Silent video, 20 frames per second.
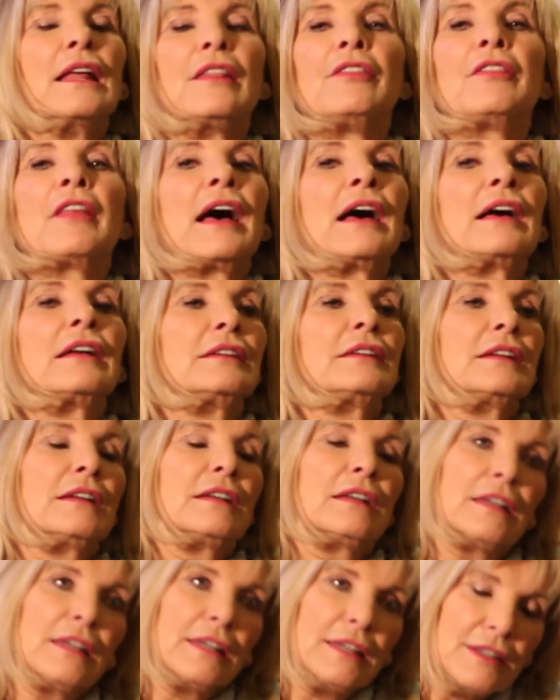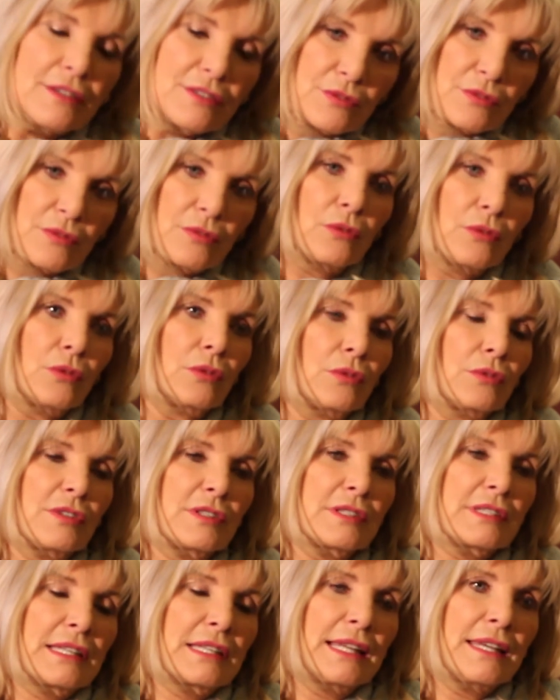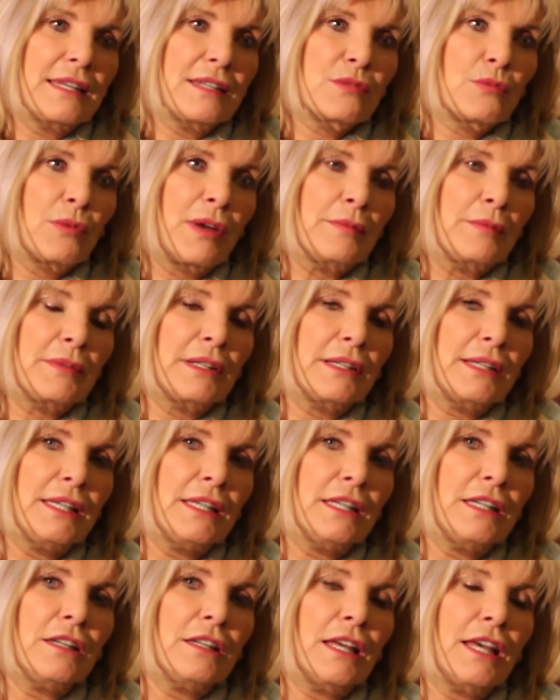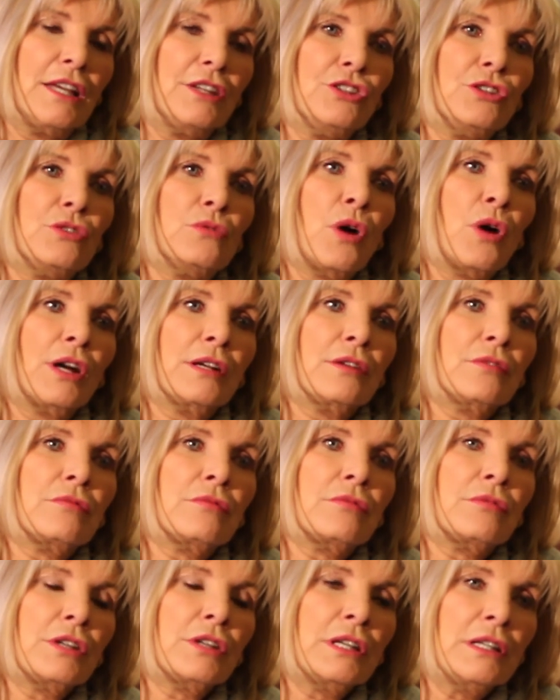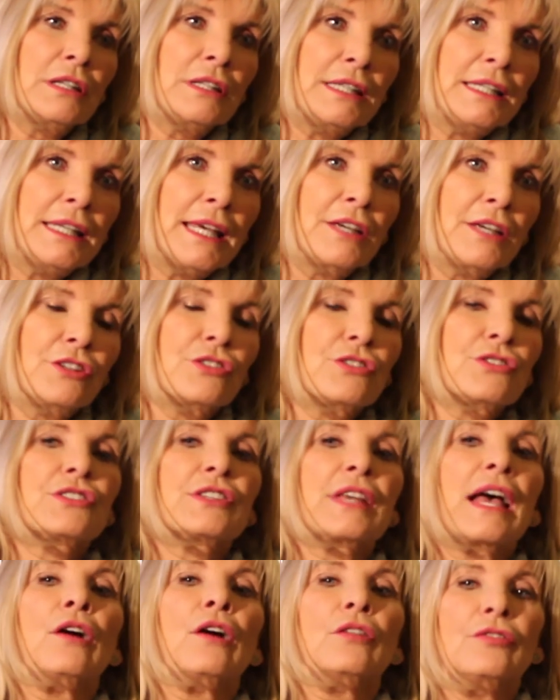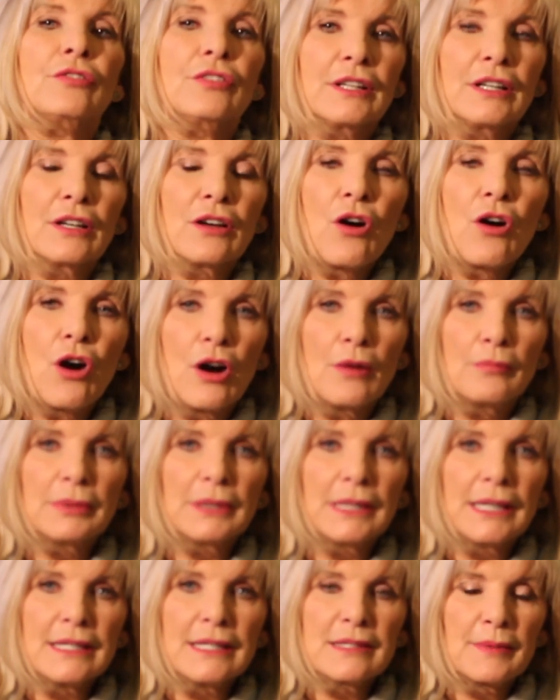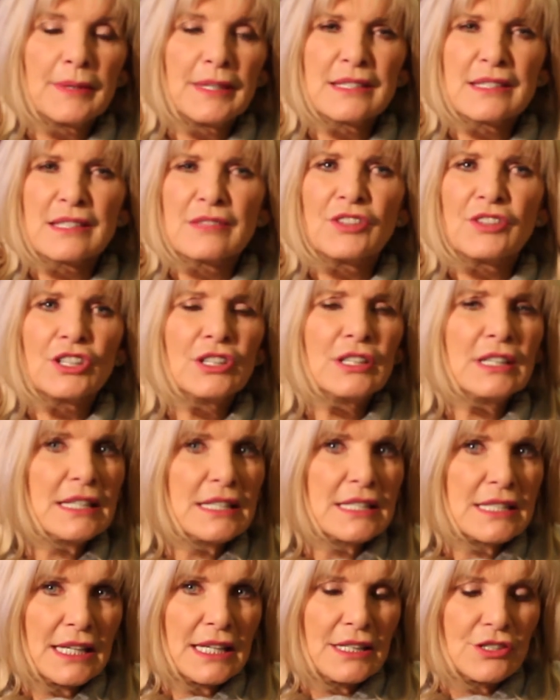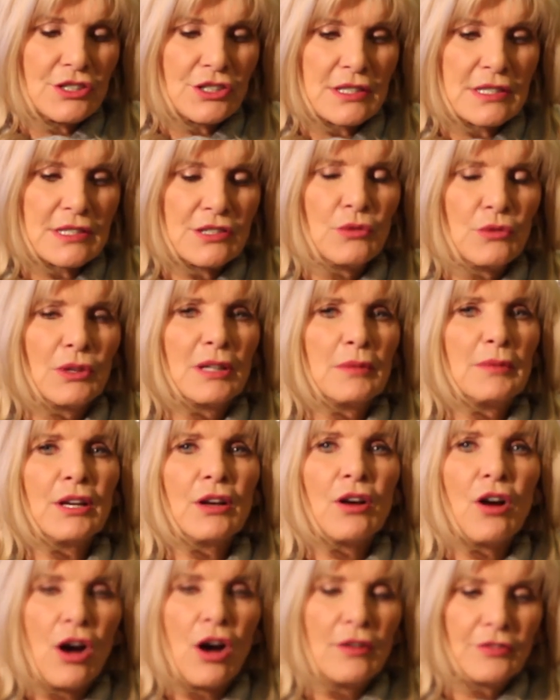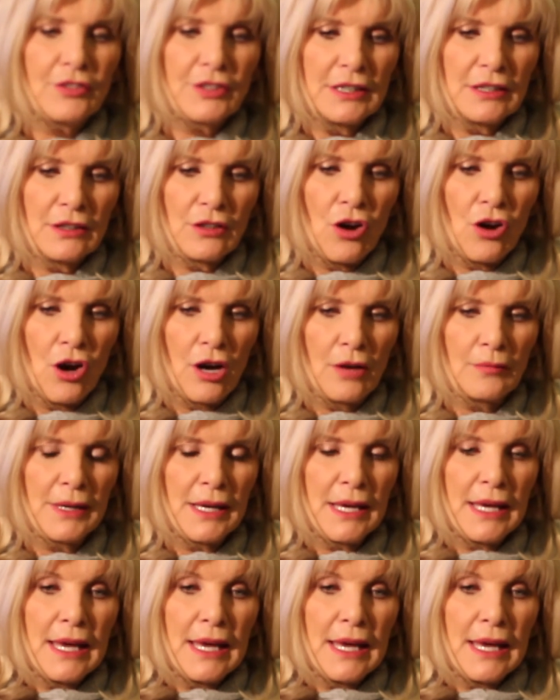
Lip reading: That is, the slate is wiped clean, and you want to really get yourself in a calm place, because it's very contagious. You want to be confident and calm.